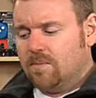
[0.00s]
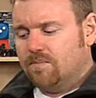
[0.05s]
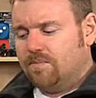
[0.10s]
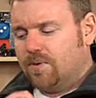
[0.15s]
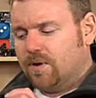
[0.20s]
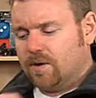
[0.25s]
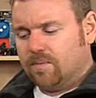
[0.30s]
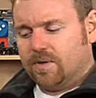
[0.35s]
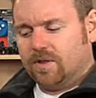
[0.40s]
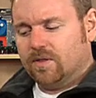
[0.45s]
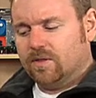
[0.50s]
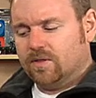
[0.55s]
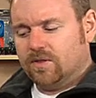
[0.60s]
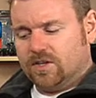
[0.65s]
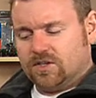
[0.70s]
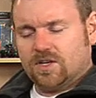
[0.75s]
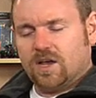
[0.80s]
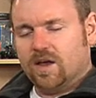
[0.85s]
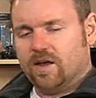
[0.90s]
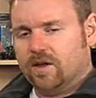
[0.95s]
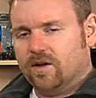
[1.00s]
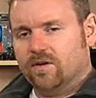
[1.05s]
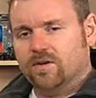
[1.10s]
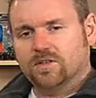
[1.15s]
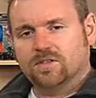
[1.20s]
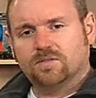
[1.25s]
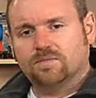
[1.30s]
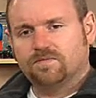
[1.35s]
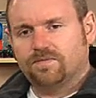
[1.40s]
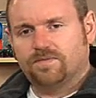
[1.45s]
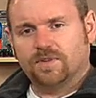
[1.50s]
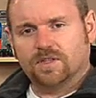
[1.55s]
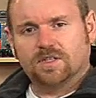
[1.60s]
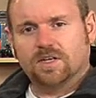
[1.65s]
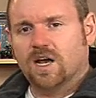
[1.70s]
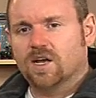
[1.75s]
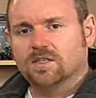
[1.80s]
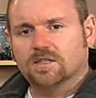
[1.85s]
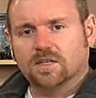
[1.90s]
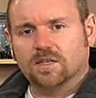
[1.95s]
But I mean, this guy here is
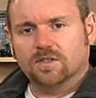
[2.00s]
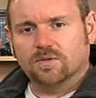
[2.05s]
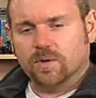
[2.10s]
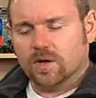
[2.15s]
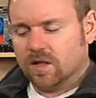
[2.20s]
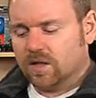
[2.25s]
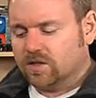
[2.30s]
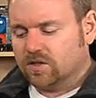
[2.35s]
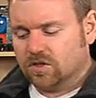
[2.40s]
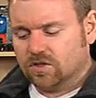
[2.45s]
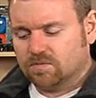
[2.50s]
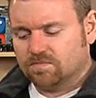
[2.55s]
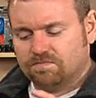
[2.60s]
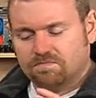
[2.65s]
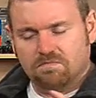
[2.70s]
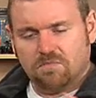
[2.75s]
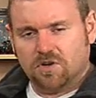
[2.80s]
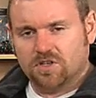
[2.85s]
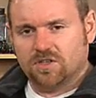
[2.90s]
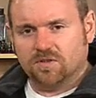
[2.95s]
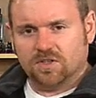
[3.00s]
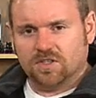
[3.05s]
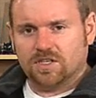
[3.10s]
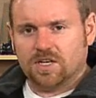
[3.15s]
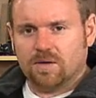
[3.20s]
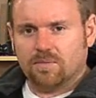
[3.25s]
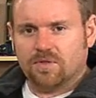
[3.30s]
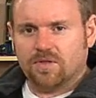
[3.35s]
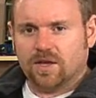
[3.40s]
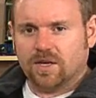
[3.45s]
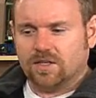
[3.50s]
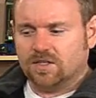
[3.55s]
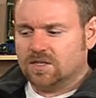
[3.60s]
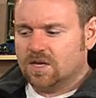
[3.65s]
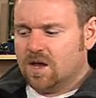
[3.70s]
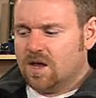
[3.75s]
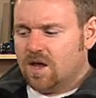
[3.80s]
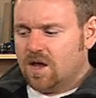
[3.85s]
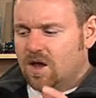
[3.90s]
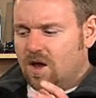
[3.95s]
fantastic as well. He does much of the same things,
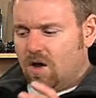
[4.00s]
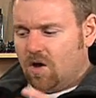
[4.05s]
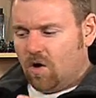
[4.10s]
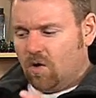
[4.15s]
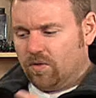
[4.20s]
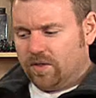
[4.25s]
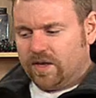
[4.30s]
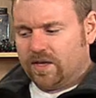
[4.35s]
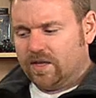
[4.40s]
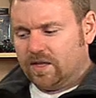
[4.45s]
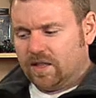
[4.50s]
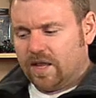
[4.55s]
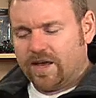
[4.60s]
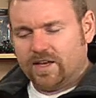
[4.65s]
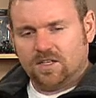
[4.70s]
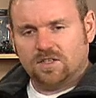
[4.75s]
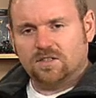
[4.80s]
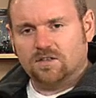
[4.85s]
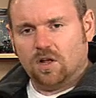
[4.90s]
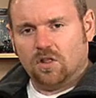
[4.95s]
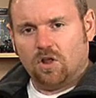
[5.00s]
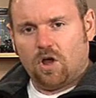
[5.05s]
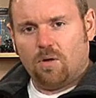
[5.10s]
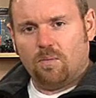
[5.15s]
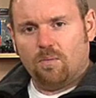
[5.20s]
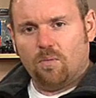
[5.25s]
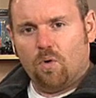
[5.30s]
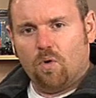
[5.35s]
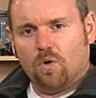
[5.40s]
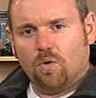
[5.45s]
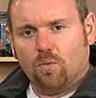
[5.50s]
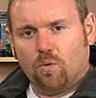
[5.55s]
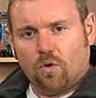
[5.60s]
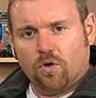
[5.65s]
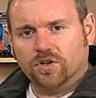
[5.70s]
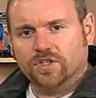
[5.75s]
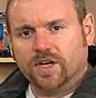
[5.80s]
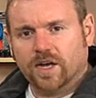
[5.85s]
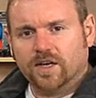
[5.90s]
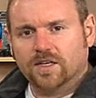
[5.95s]
only he likes a lot more
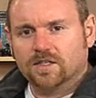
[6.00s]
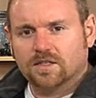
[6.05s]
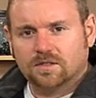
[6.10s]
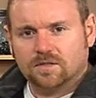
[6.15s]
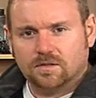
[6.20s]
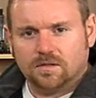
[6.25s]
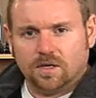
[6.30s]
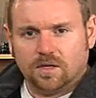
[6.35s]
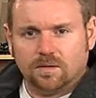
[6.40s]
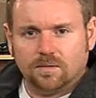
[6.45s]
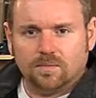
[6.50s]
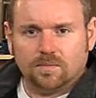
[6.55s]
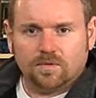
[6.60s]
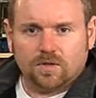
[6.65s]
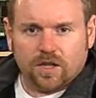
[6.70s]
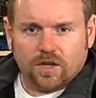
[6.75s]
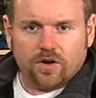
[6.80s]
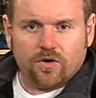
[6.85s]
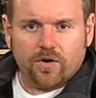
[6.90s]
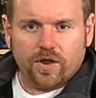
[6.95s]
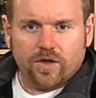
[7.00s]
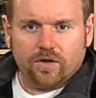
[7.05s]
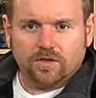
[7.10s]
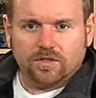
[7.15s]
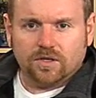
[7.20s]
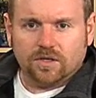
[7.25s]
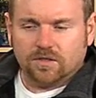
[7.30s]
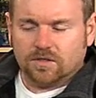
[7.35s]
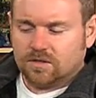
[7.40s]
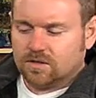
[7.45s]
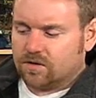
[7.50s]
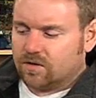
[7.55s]
warjacks than Krios does.